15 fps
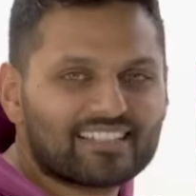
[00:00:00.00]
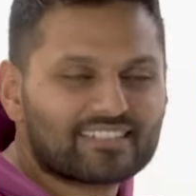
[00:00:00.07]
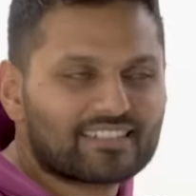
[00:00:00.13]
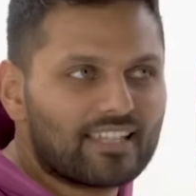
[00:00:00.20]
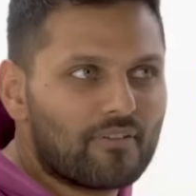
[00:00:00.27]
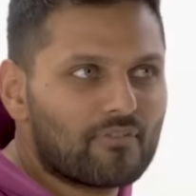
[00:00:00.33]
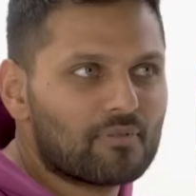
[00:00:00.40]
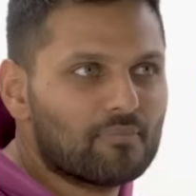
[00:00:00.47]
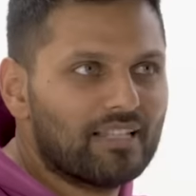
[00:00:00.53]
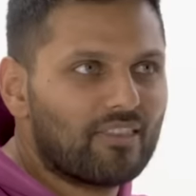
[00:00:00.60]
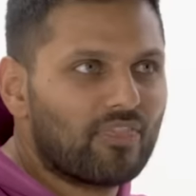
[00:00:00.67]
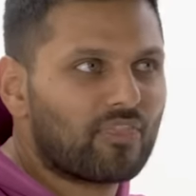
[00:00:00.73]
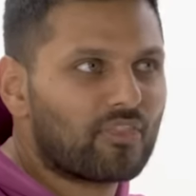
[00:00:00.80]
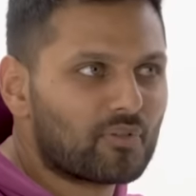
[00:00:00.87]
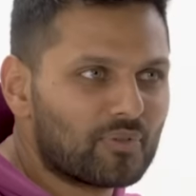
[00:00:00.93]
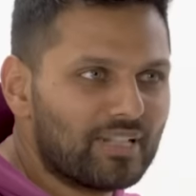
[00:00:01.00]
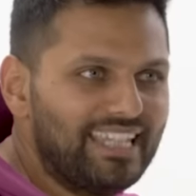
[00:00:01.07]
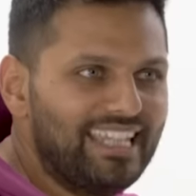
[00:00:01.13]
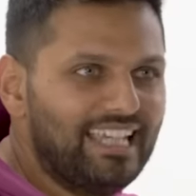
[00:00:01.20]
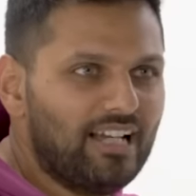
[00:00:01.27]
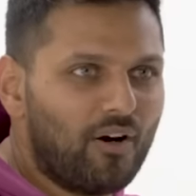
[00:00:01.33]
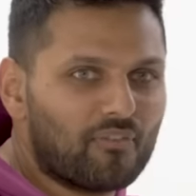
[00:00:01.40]
has given me
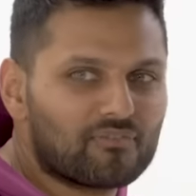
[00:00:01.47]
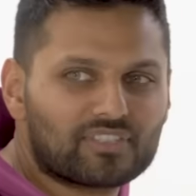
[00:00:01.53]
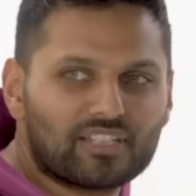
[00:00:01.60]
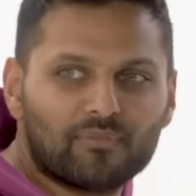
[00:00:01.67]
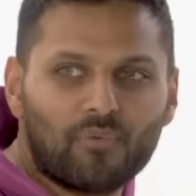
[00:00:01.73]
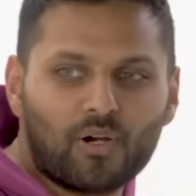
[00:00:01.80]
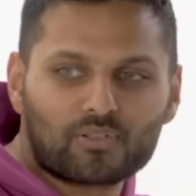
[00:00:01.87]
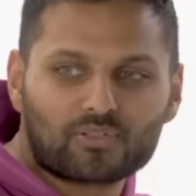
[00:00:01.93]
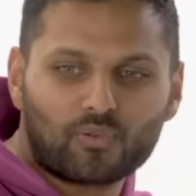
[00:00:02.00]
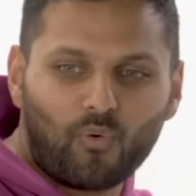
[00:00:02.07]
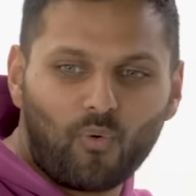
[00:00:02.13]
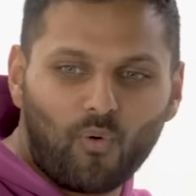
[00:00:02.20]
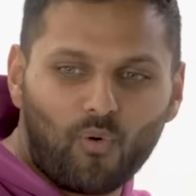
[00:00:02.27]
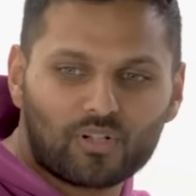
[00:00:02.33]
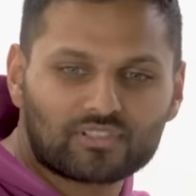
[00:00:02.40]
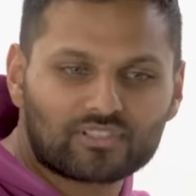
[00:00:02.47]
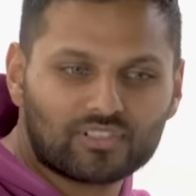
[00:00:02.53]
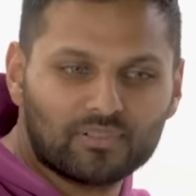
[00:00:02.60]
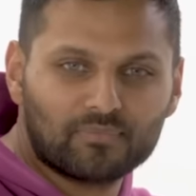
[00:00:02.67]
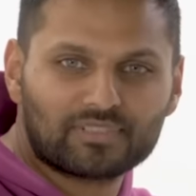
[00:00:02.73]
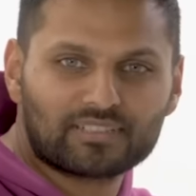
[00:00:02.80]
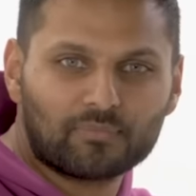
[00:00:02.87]
3 of the most
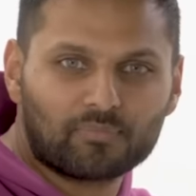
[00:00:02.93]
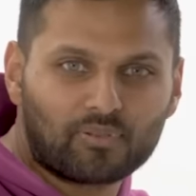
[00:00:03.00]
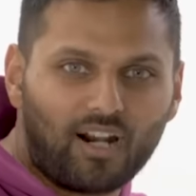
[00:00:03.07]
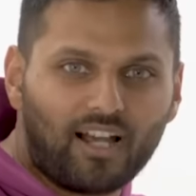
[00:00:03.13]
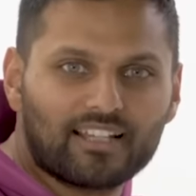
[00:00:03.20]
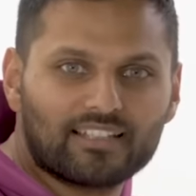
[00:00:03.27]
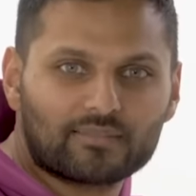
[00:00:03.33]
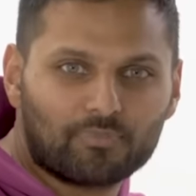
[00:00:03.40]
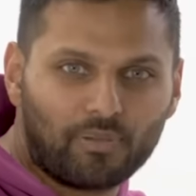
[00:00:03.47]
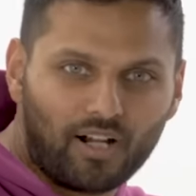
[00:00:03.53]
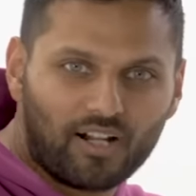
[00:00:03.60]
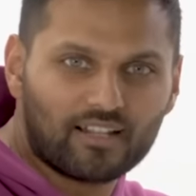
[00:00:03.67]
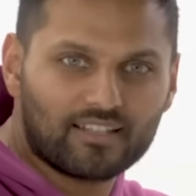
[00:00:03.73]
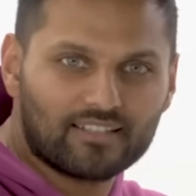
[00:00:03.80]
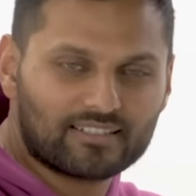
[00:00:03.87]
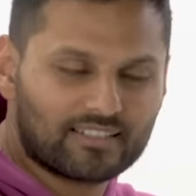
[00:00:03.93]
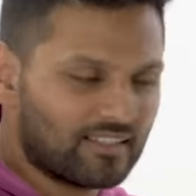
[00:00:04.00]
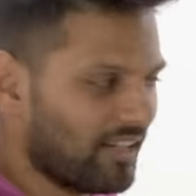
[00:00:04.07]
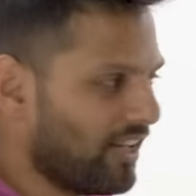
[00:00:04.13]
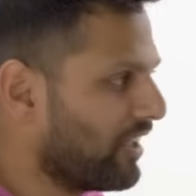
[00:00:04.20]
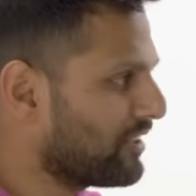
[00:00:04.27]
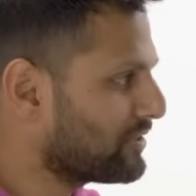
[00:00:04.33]
awesome surprise parties in
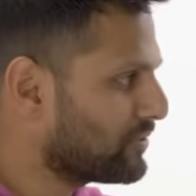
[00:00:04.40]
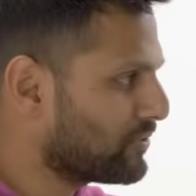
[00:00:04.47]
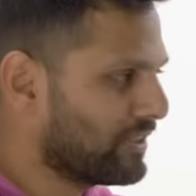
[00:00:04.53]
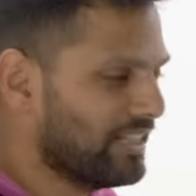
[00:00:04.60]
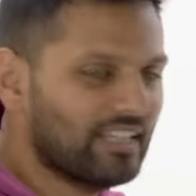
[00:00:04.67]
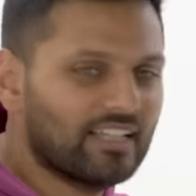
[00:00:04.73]
the last 3